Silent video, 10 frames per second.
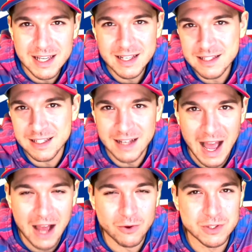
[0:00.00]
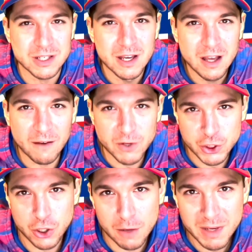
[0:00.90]
ins and outs of a
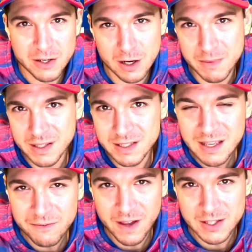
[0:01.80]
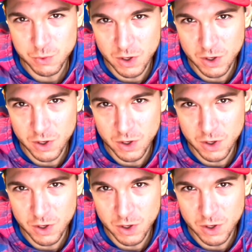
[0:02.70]
Sean McDermott defense,